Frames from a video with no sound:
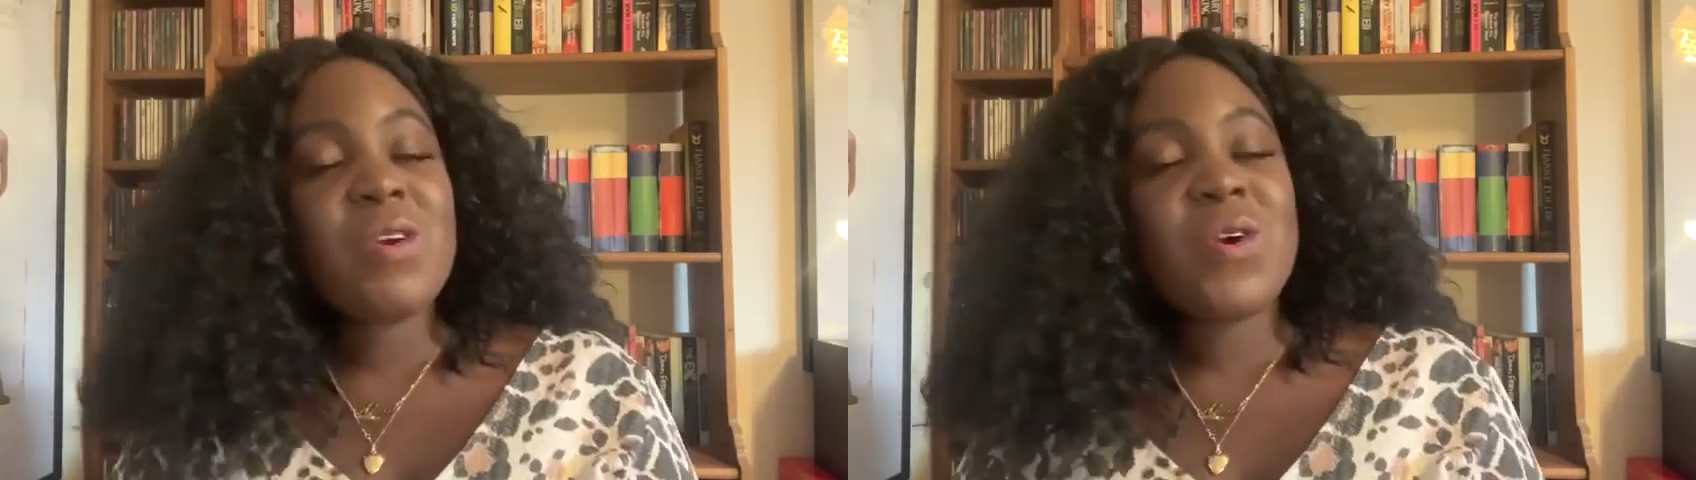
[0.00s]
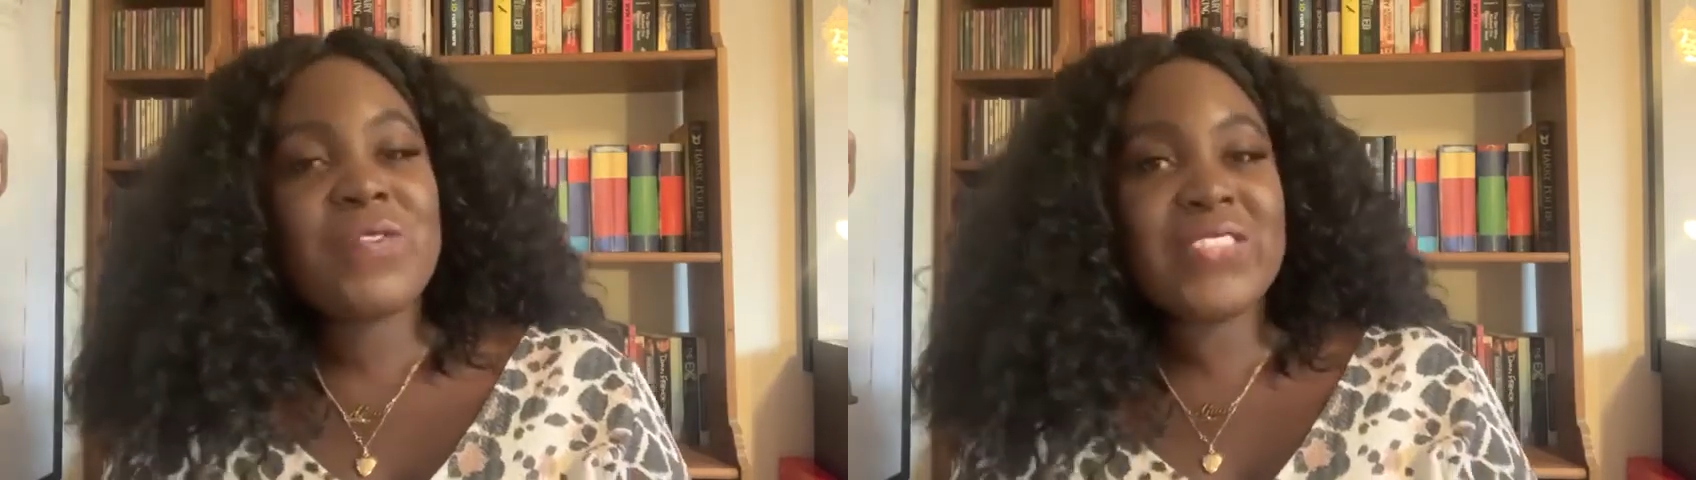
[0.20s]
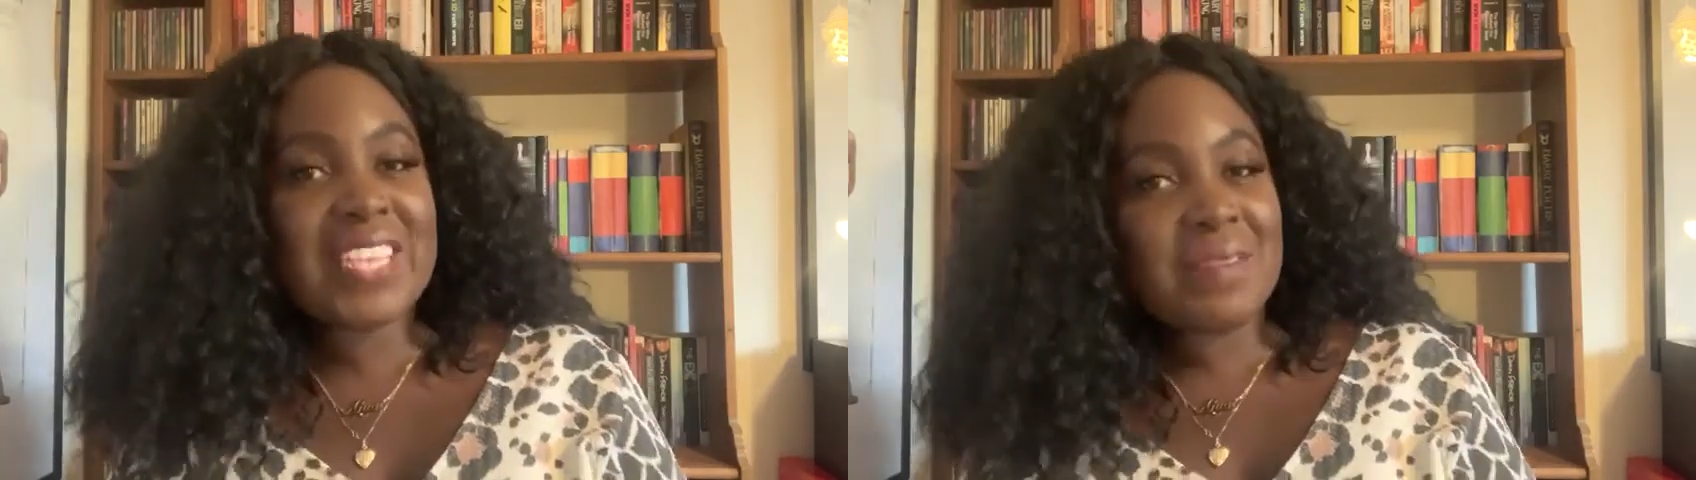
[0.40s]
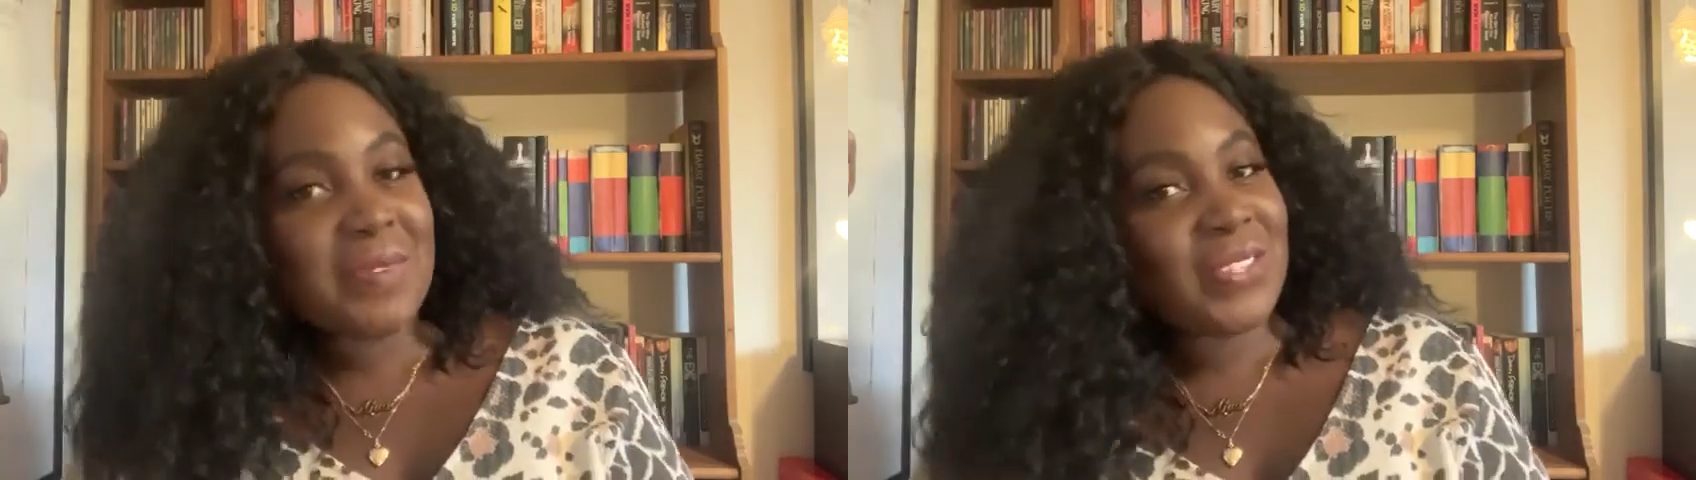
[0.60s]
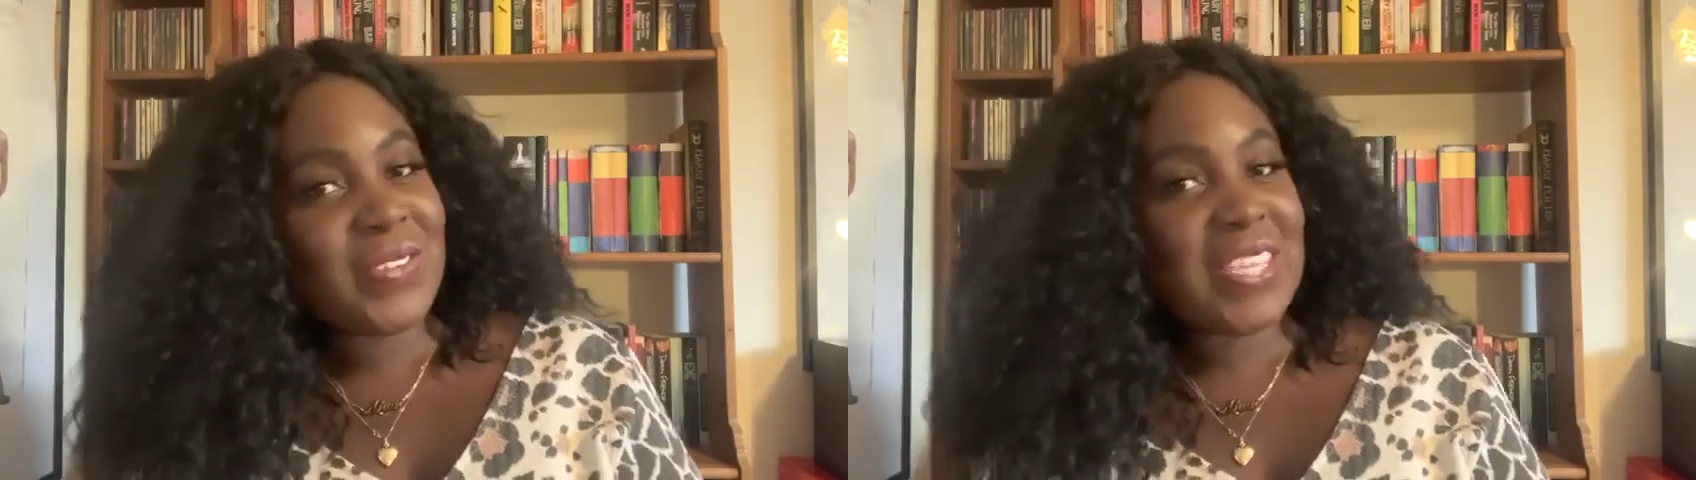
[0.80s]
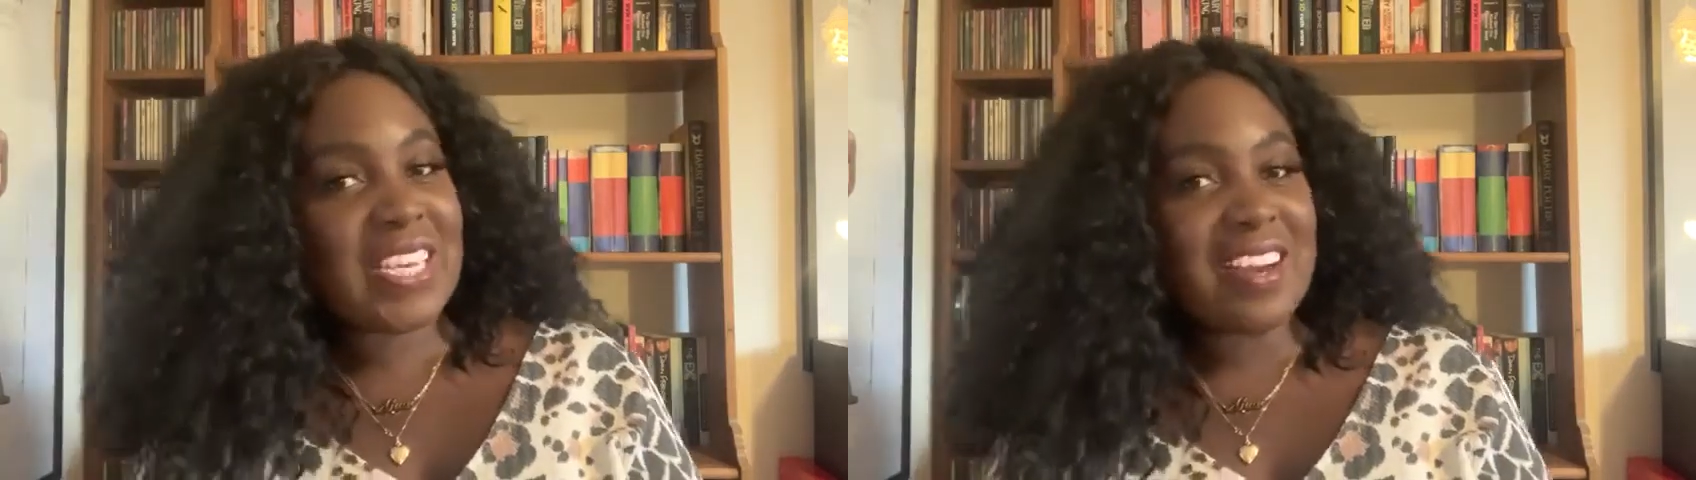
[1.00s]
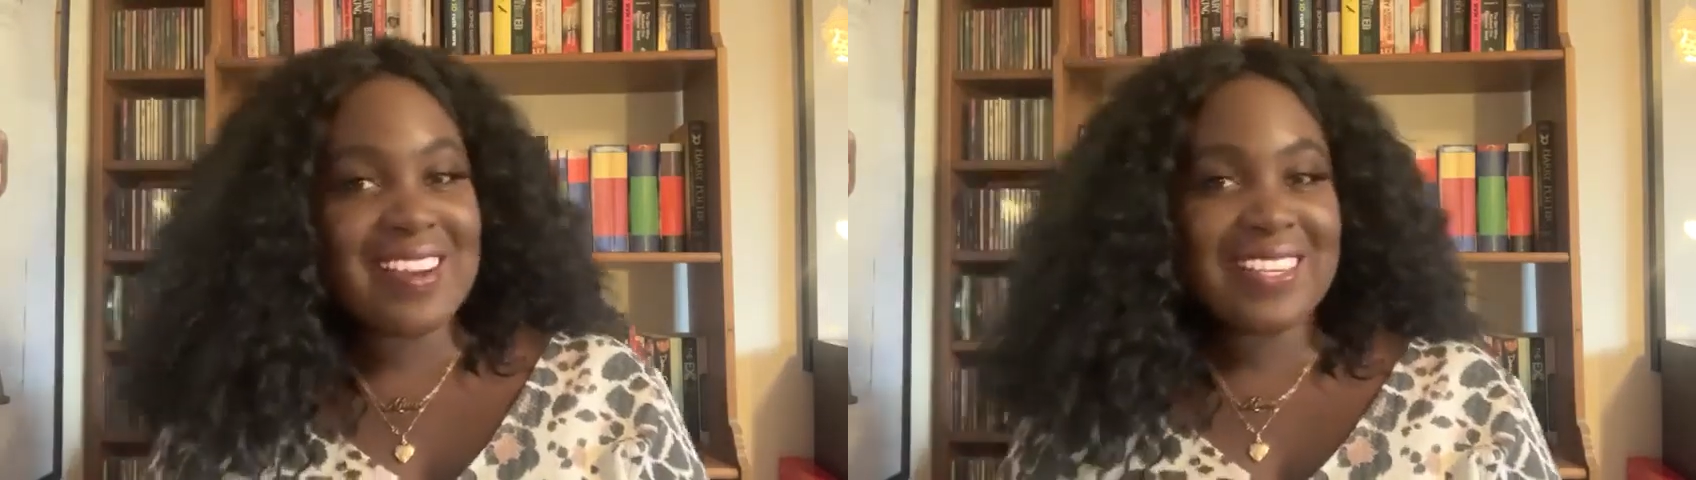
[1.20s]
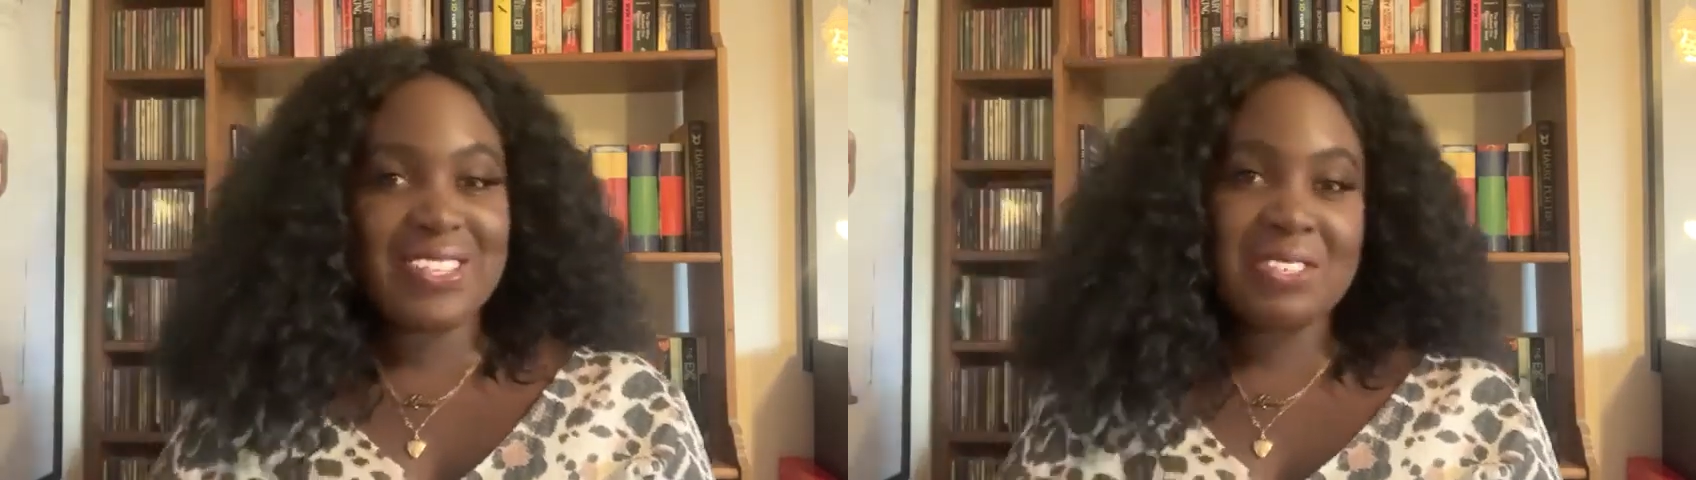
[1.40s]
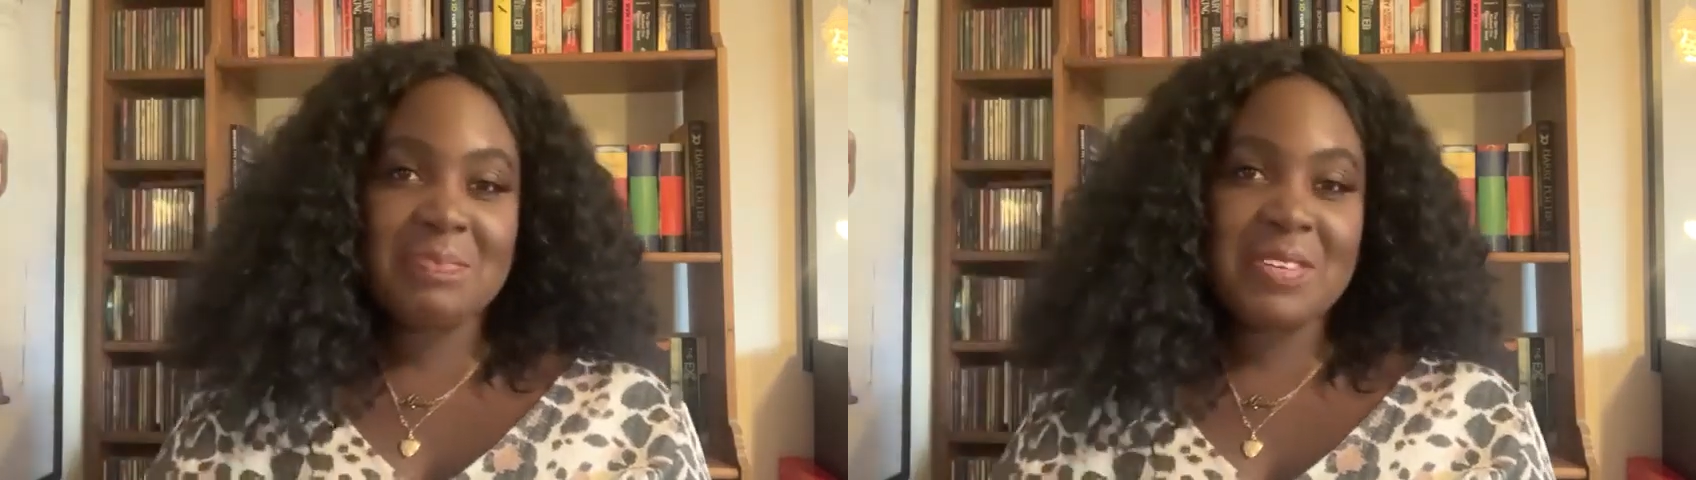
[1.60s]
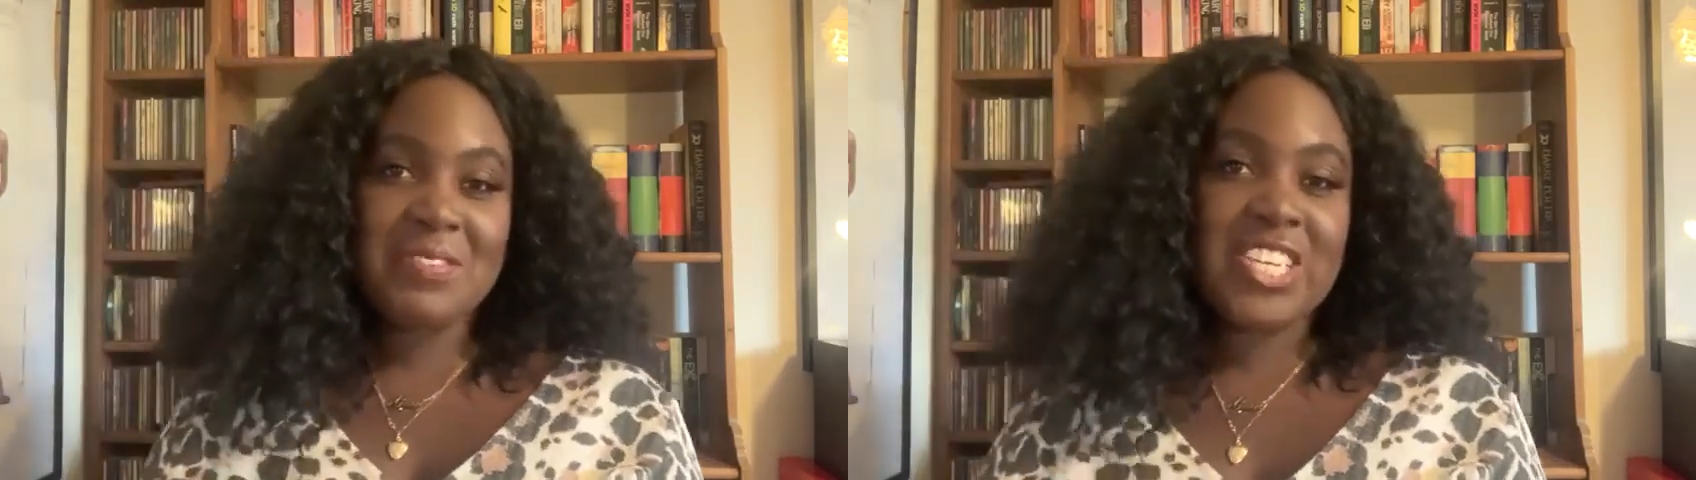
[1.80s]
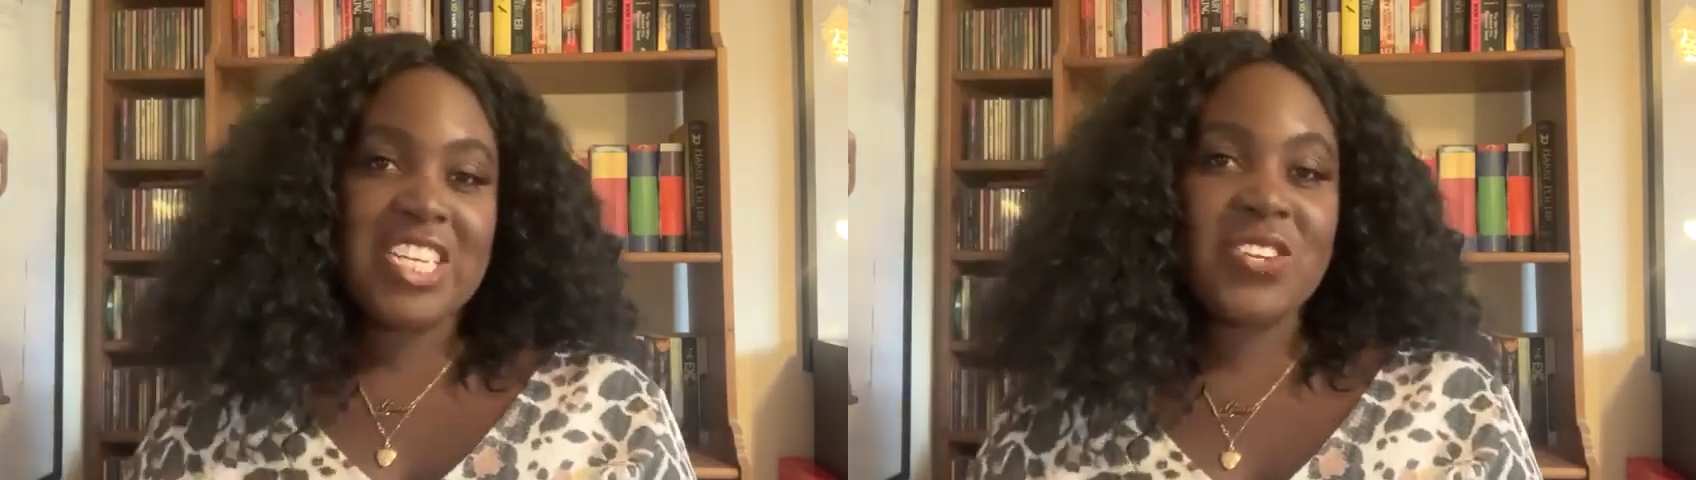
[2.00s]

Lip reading: or if there's any books you think I should be reading.